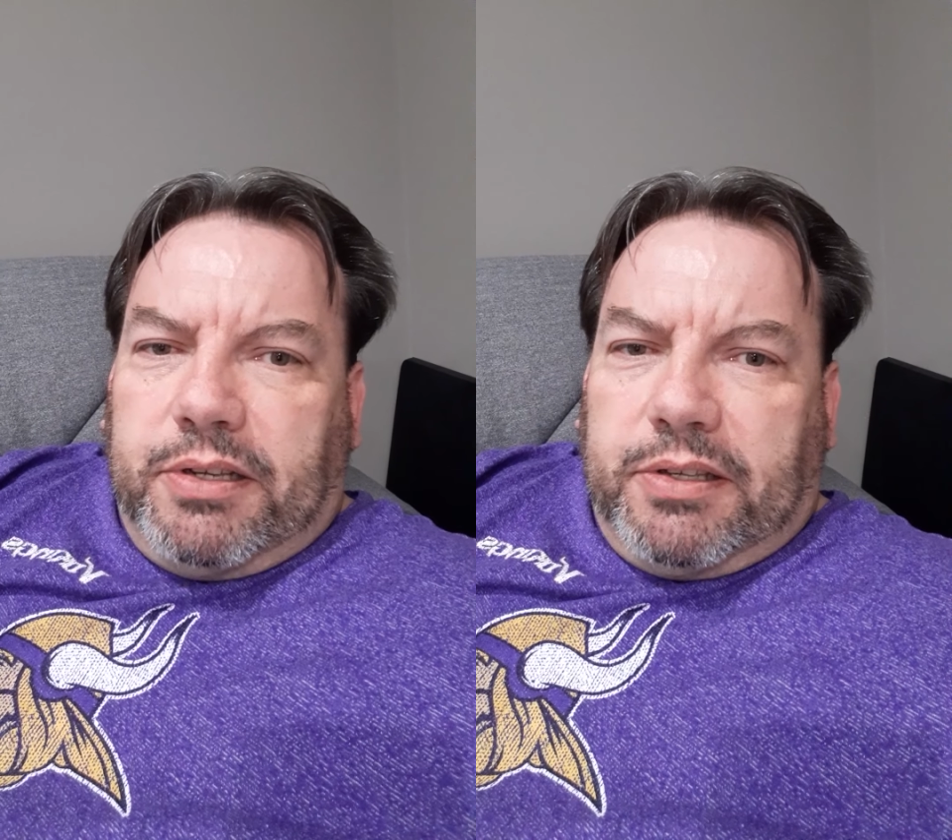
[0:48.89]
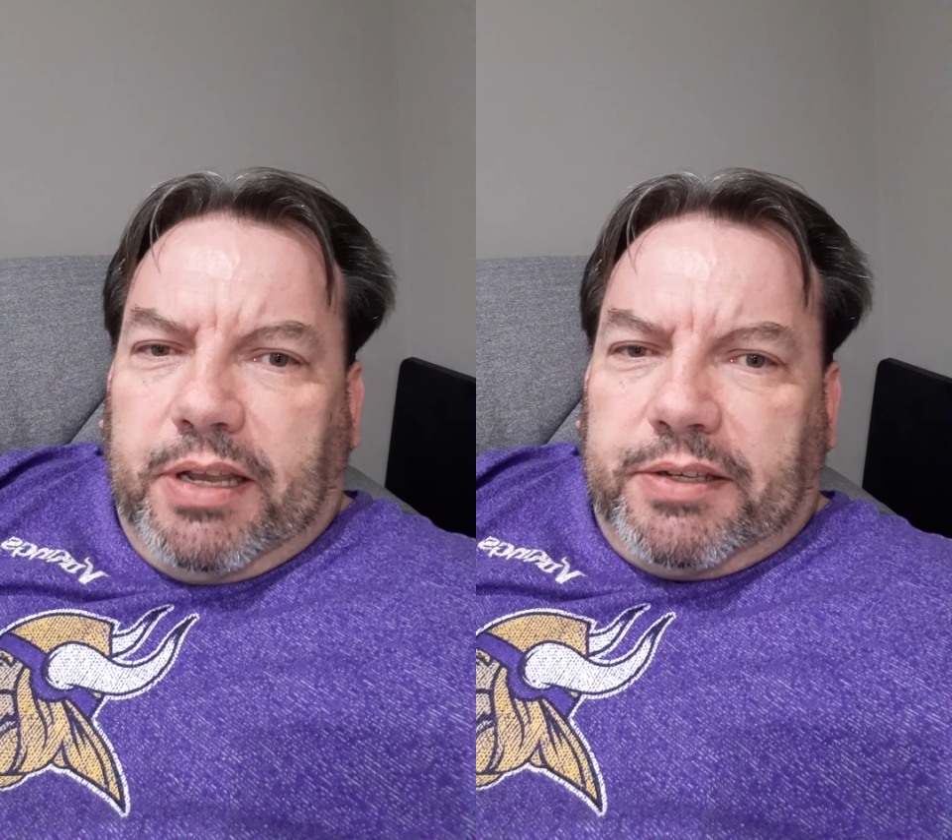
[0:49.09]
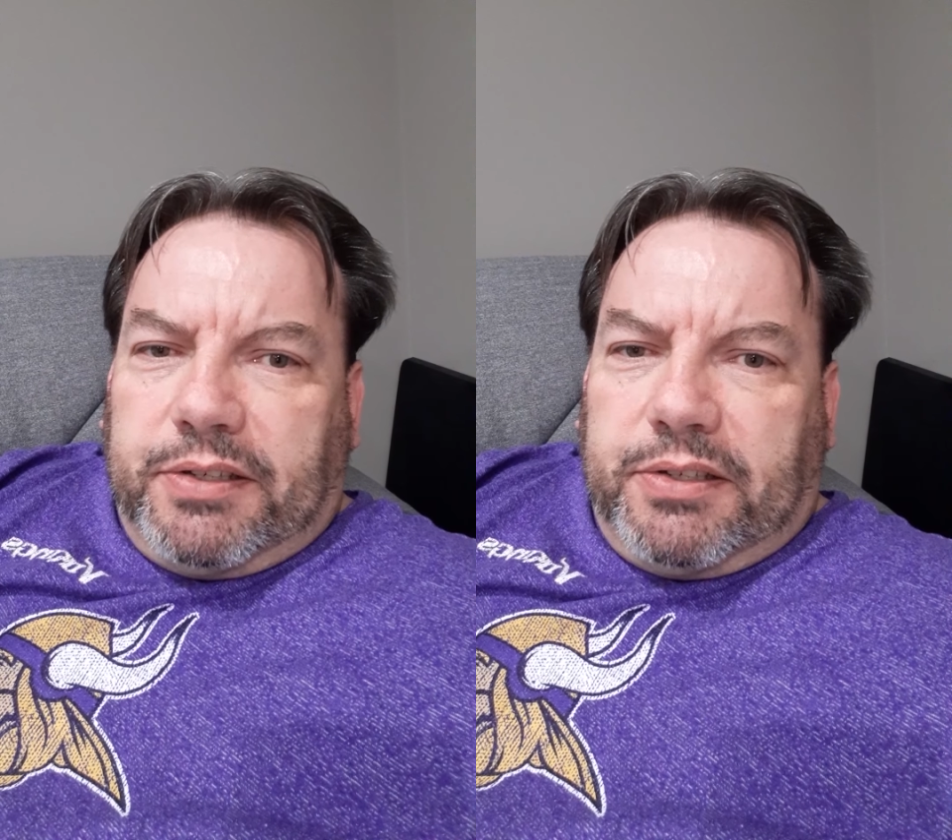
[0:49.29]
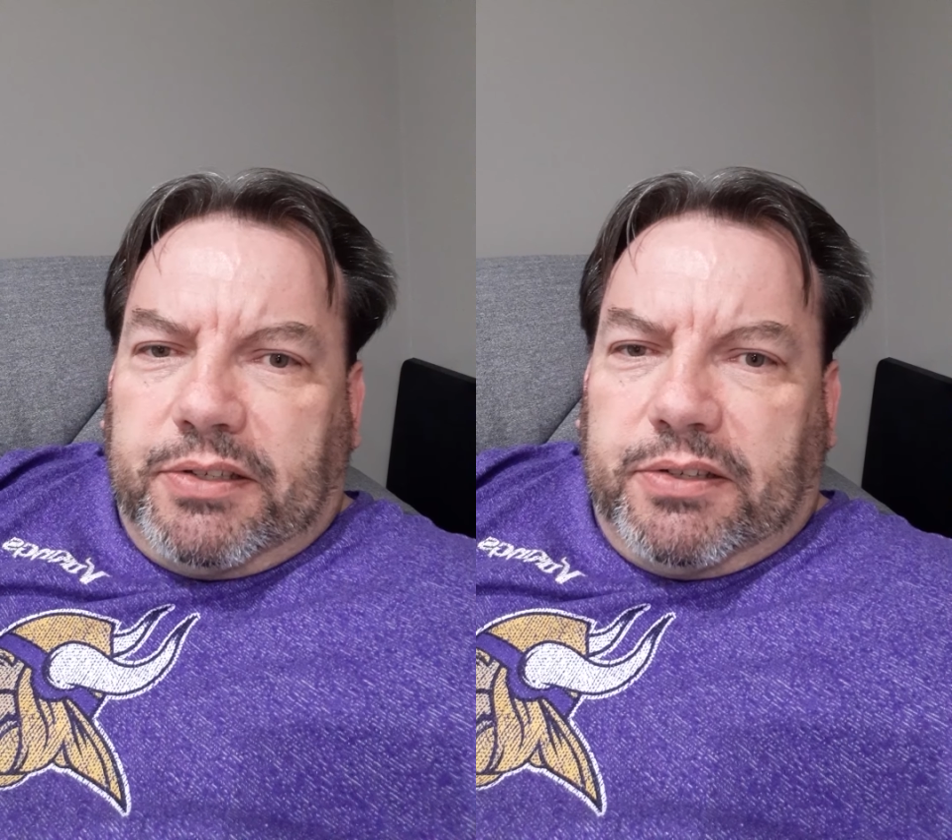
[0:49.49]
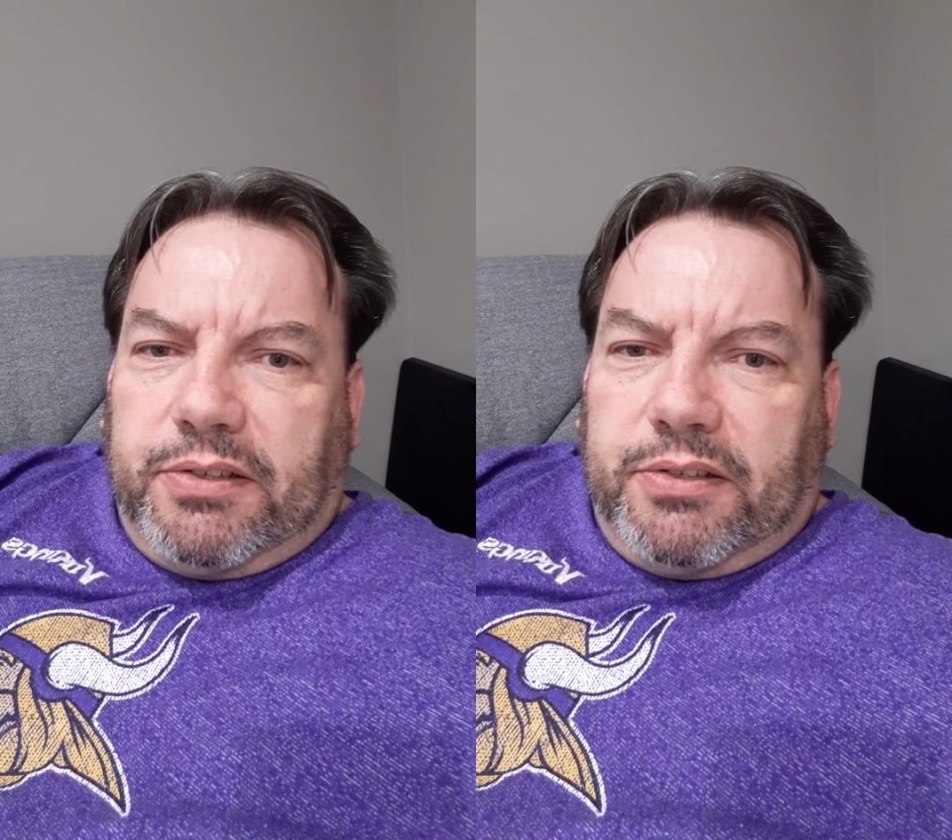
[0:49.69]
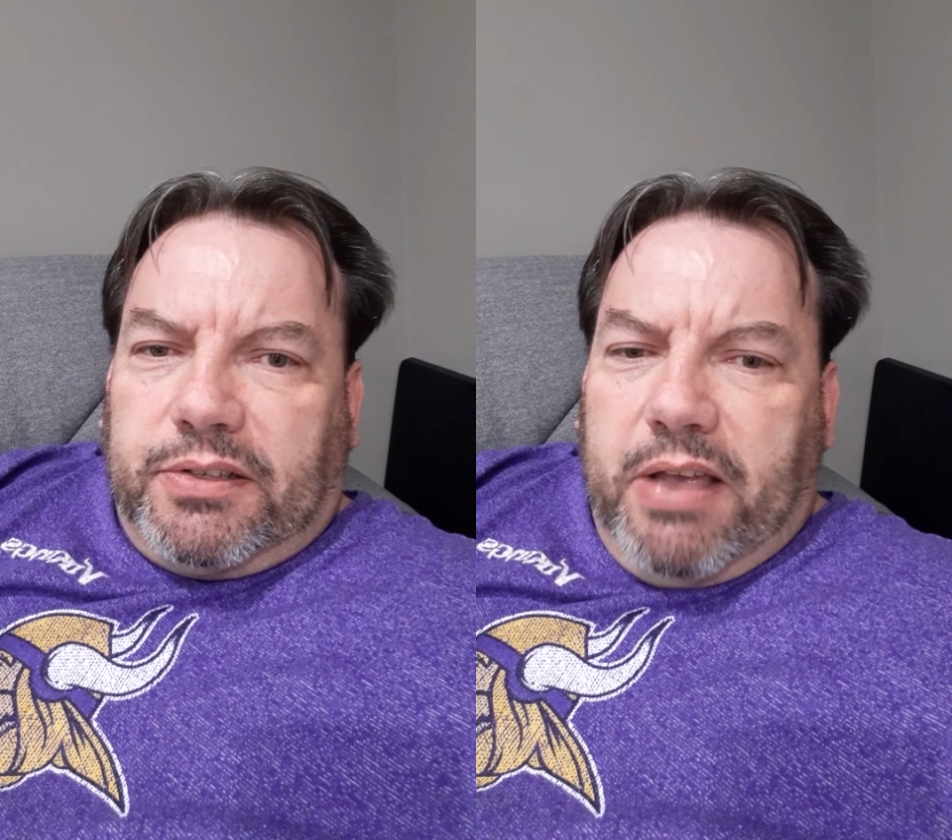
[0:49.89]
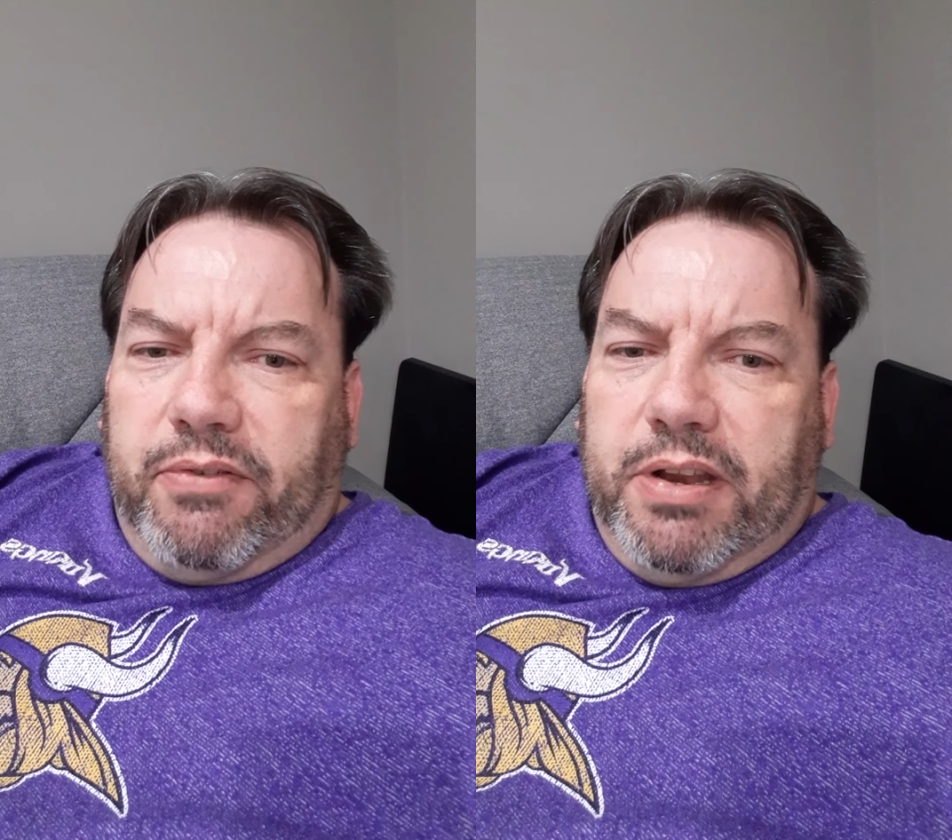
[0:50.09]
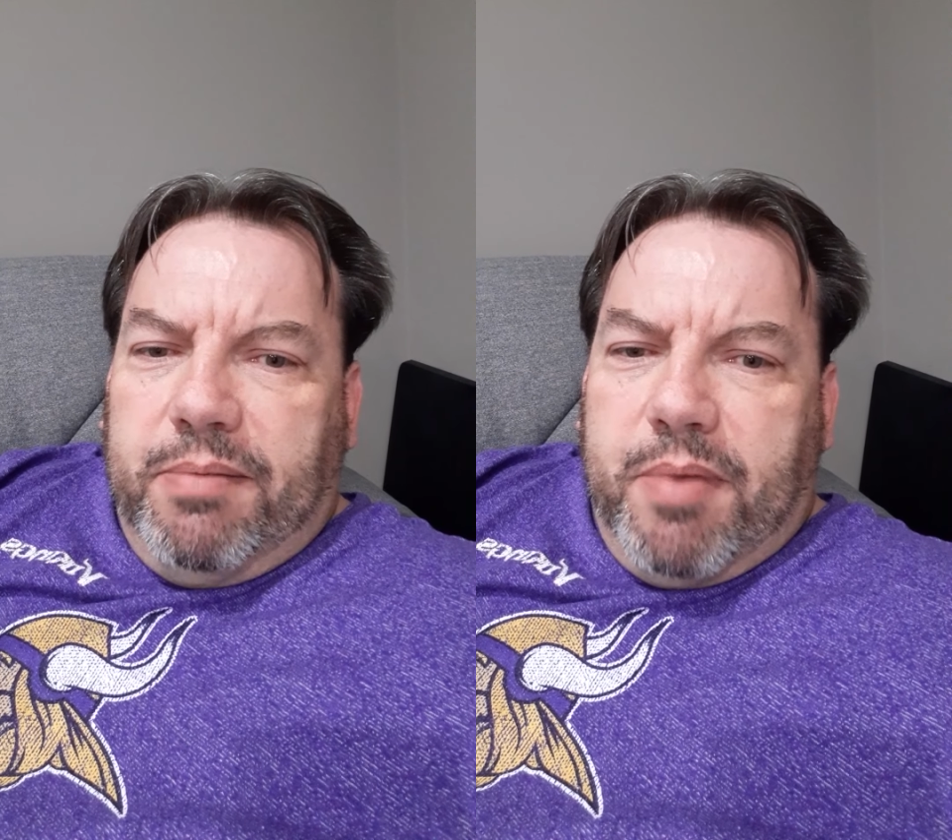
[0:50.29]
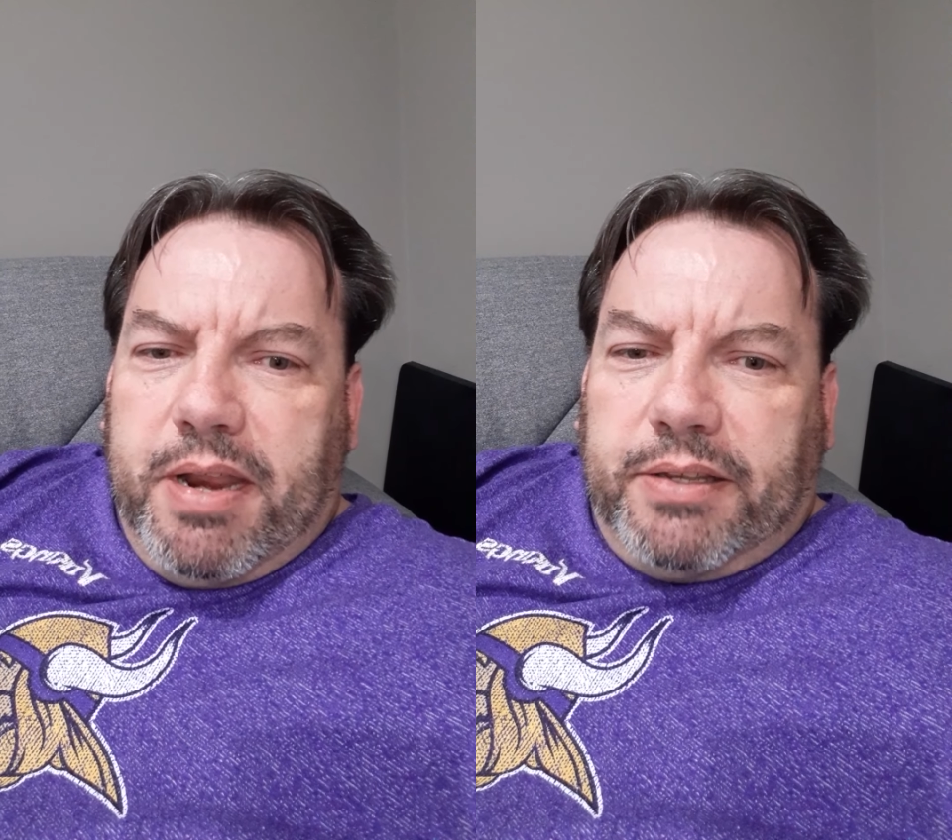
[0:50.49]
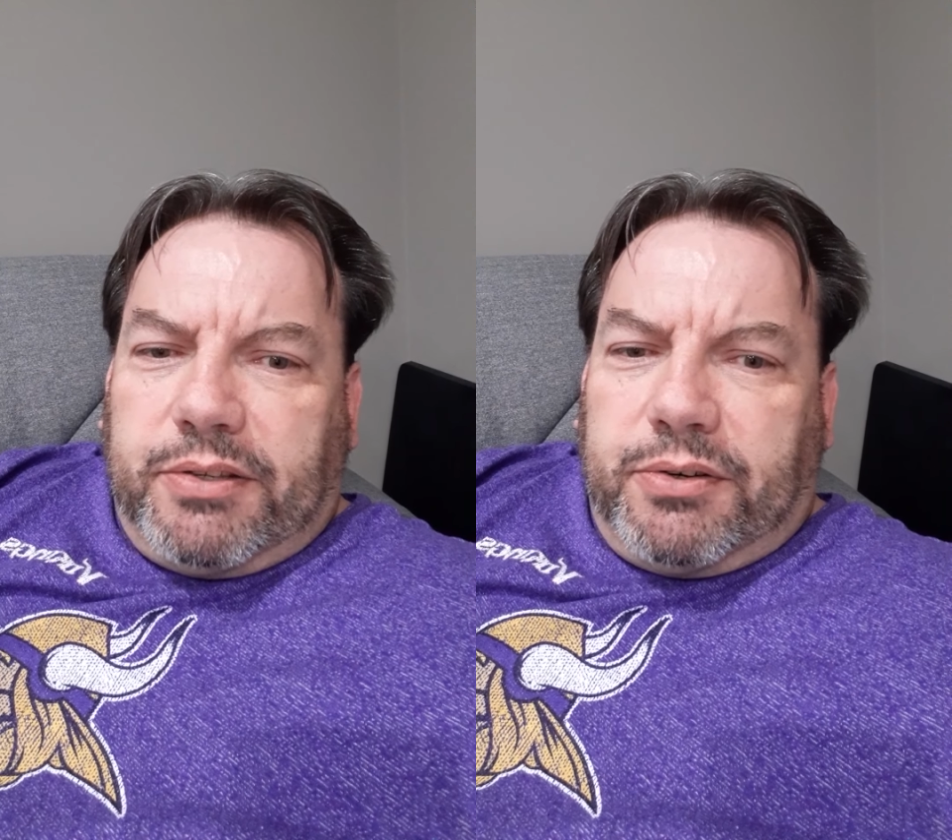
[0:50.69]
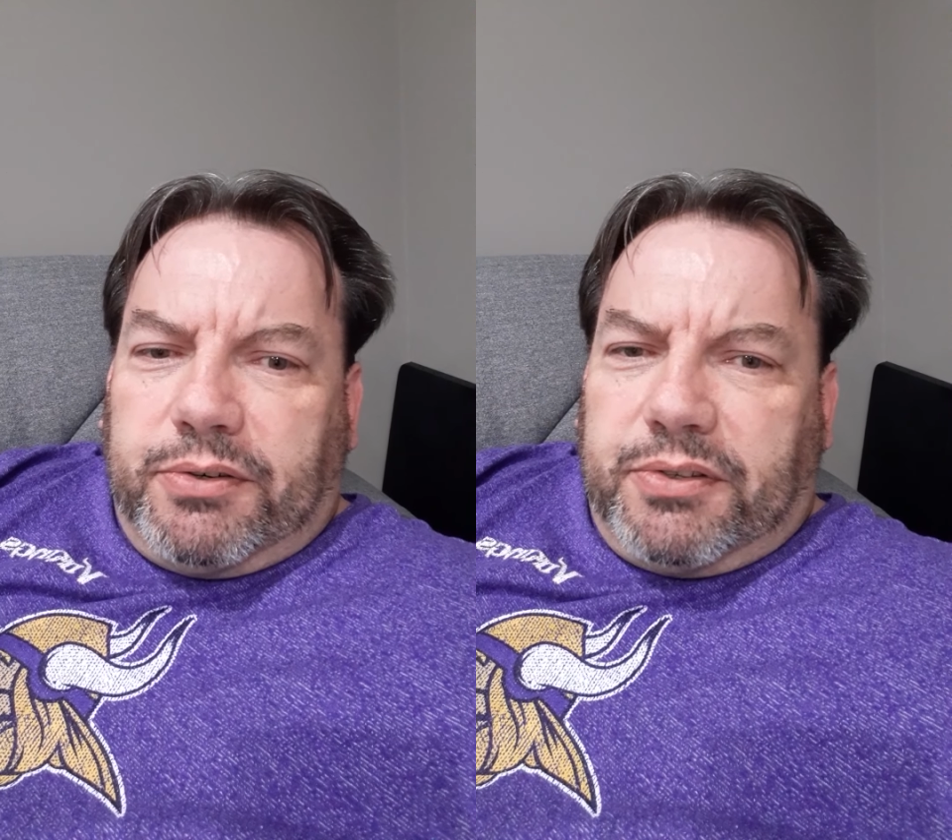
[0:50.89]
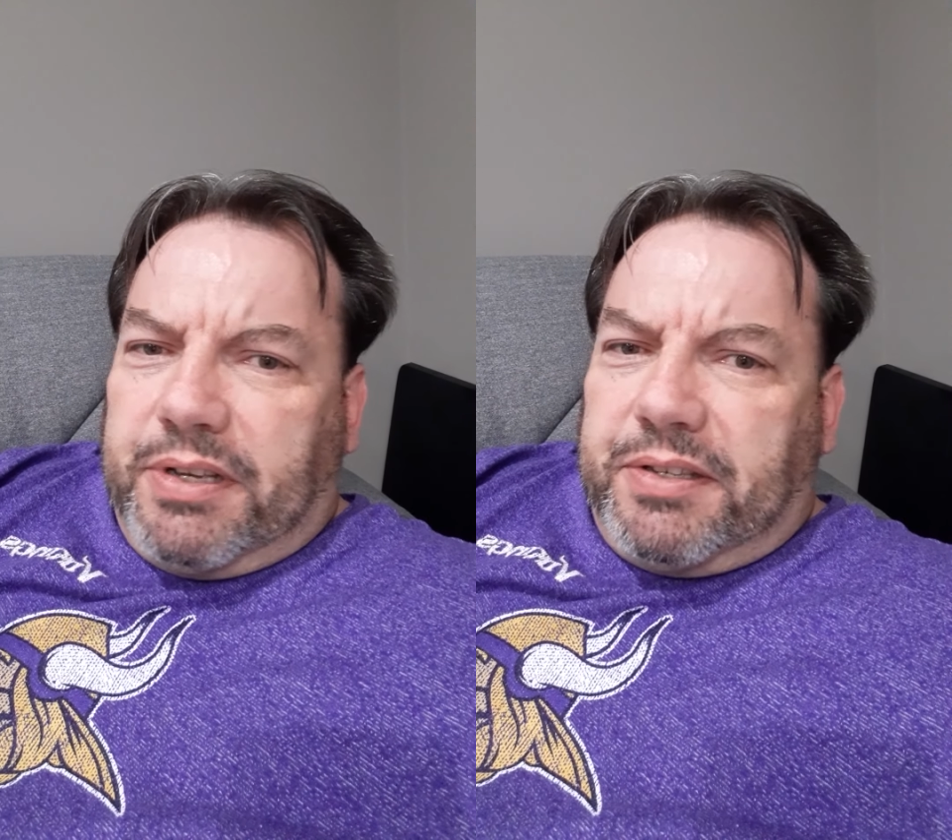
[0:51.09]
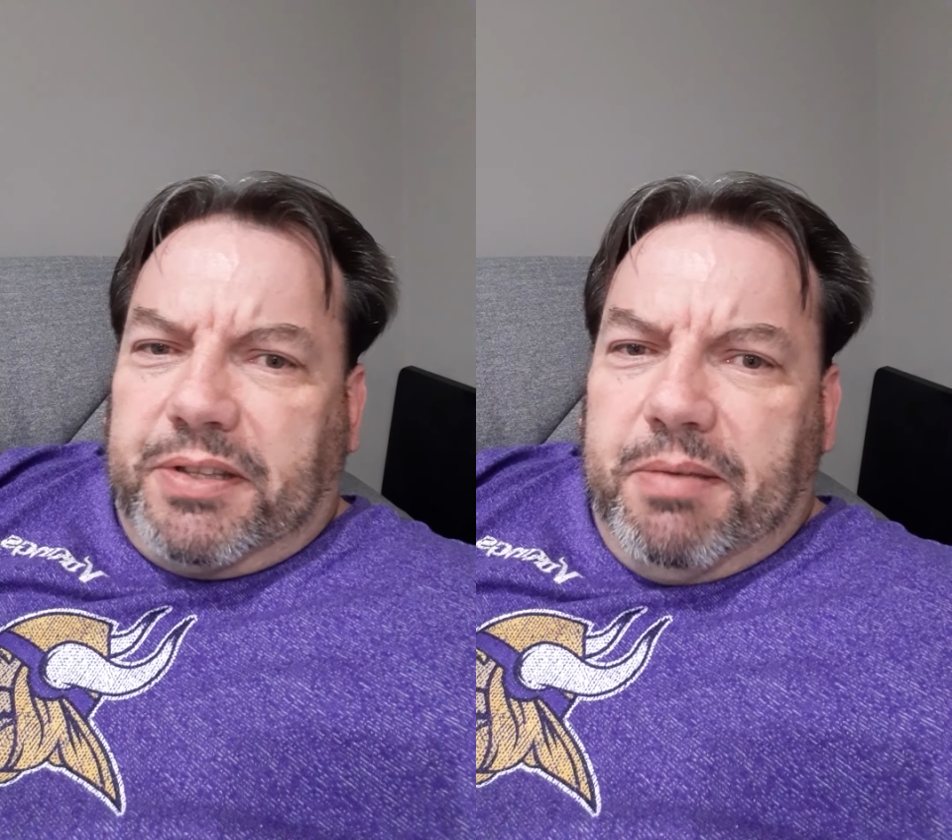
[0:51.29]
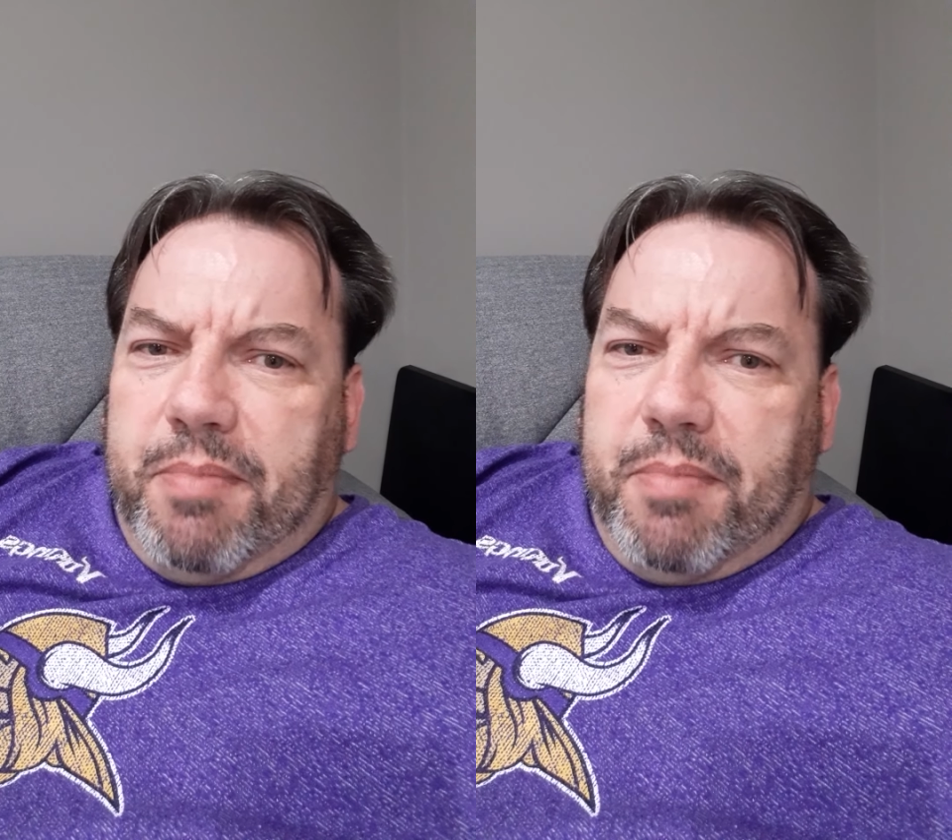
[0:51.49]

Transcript: It's like 70 minutes or 60